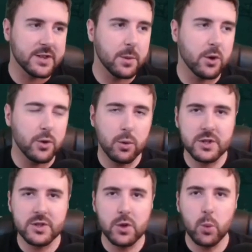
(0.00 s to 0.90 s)
So we've got 0
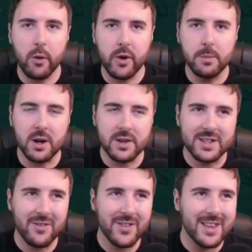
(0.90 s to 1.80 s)
to 2 warrior monks.
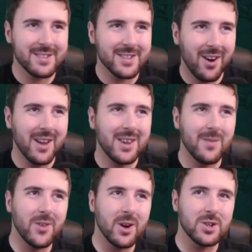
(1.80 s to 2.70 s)
Now these kind
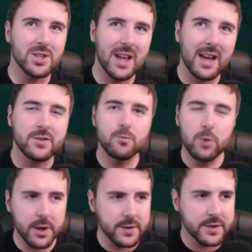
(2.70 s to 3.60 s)
of function as
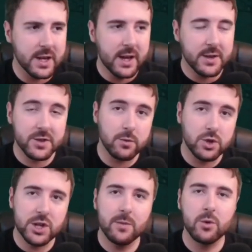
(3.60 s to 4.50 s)
runners. So
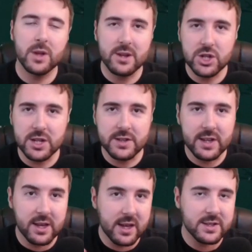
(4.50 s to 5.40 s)
general and
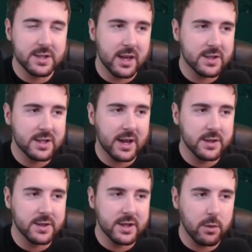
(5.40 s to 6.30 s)
agility is their
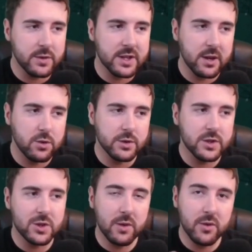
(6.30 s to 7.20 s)
standard skill set. 0
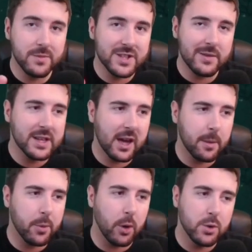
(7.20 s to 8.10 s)
to 2 of them, 70k
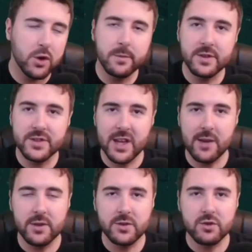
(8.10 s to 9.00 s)
a pop, movement
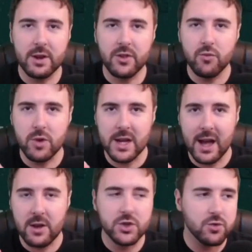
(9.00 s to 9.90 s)
7, strength 3,
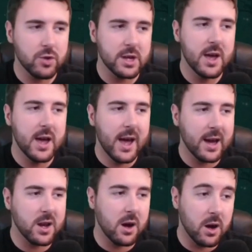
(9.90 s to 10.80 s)
ash 3,
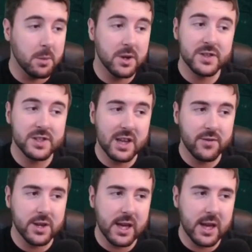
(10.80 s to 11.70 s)
and armor
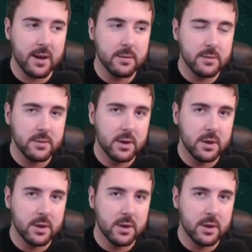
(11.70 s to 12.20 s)
7 here.